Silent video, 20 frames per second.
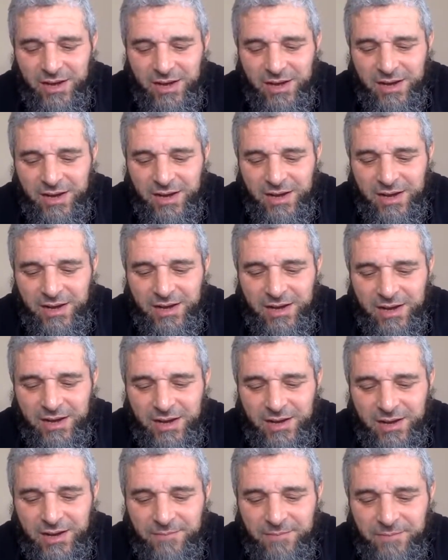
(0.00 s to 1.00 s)

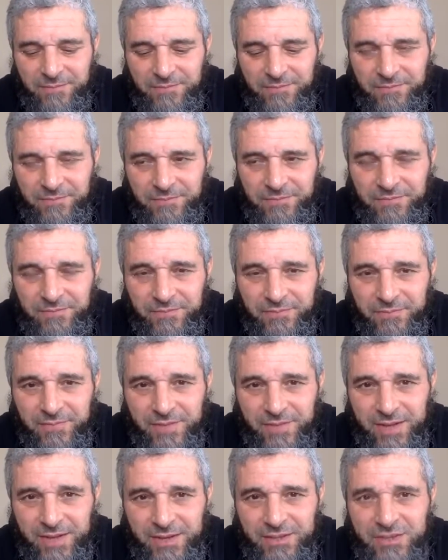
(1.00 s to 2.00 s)
Um,
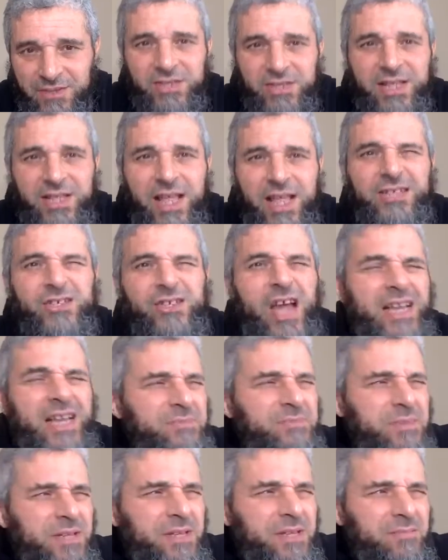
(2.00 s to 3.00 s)
It's just like
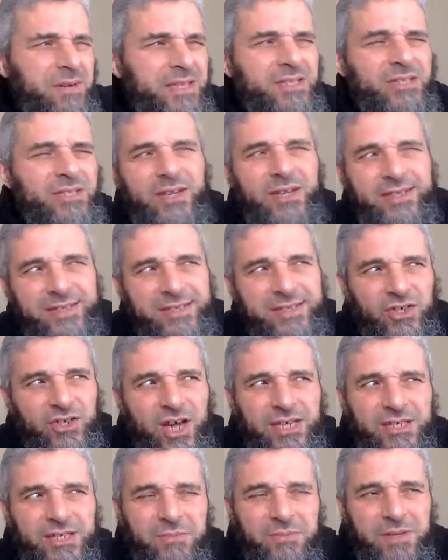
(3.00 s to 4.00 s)
jasmine, but it's not
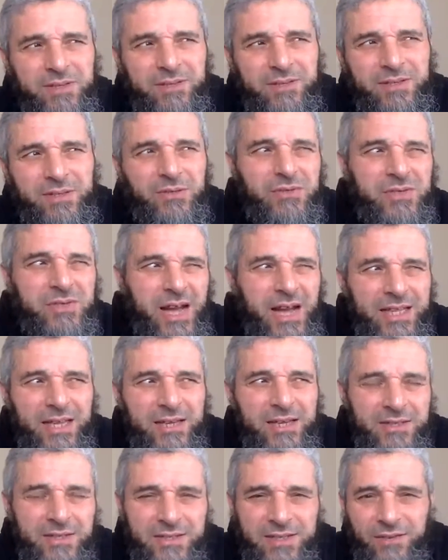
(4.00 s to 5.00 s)
jasmine. You know, Zahra,
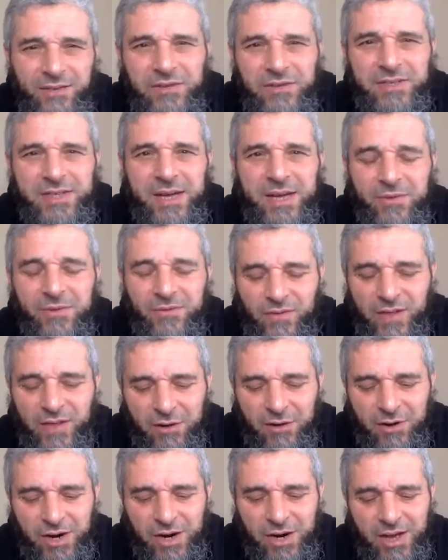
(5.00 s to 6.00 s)
it's a different type of
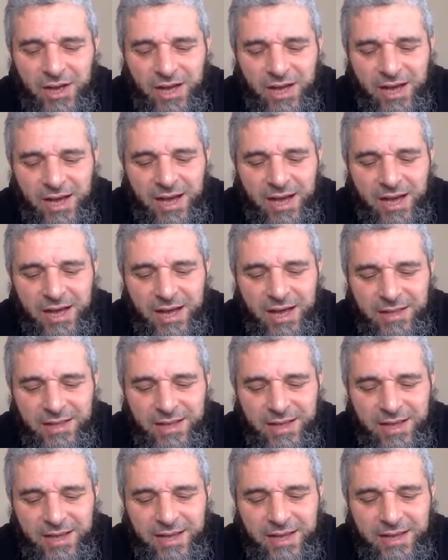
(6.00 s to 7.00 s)
flower. And
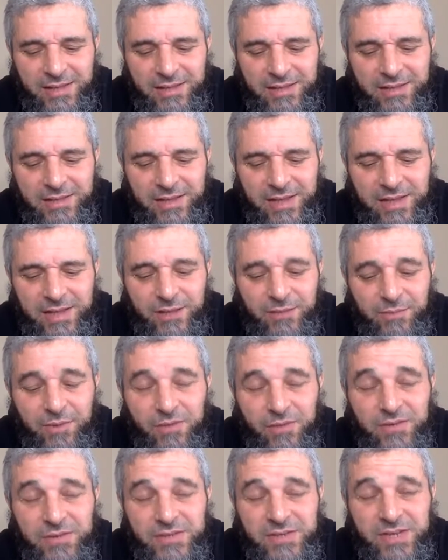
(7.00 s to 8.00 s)
and and the
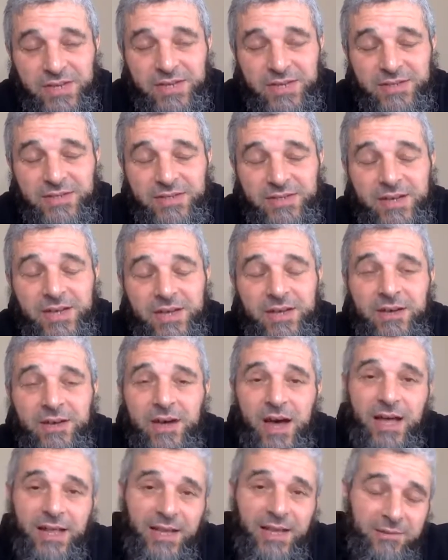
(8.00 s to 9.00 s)
Prophet says,
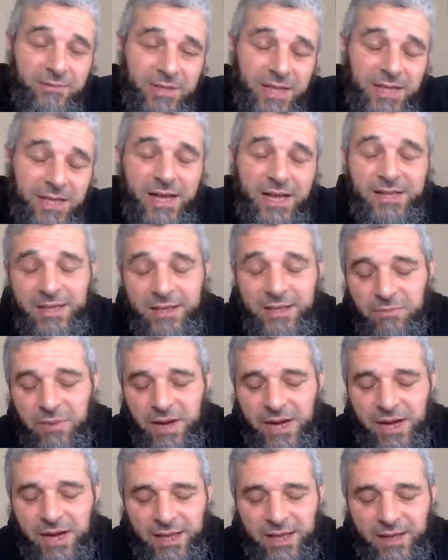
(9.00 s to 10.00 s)
Al-Imran and
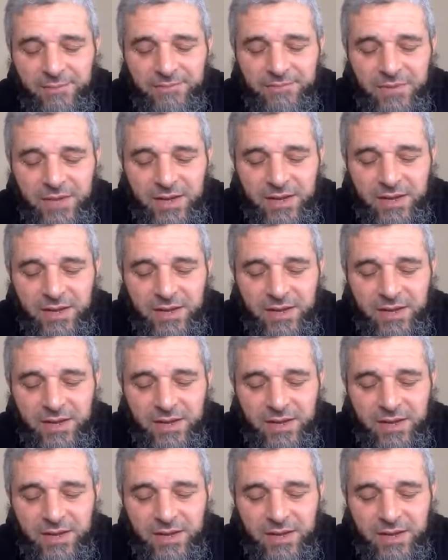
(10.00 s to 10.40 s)
Al-Baqarah,